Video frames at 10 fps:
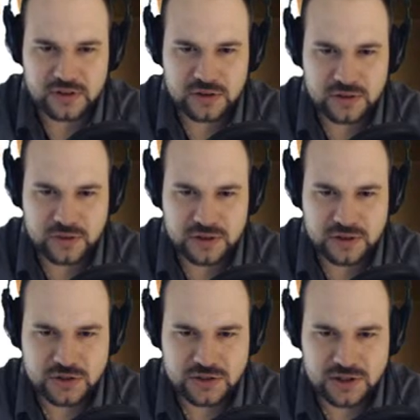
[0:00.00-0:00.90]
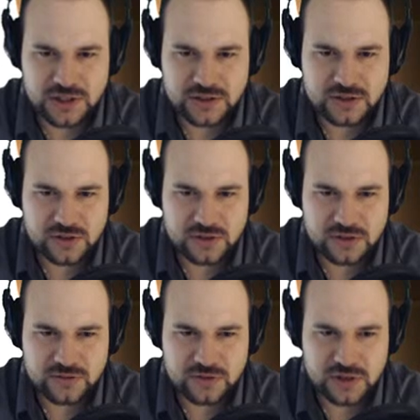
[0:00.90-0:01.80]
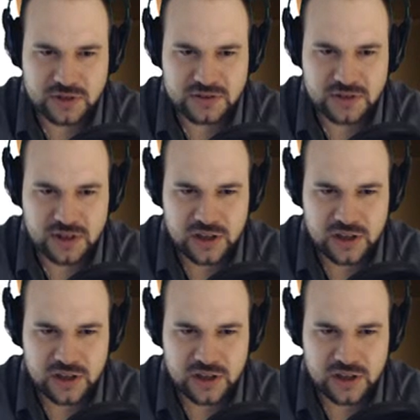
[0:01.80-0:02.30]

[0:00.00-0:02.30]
coalition against your dear France.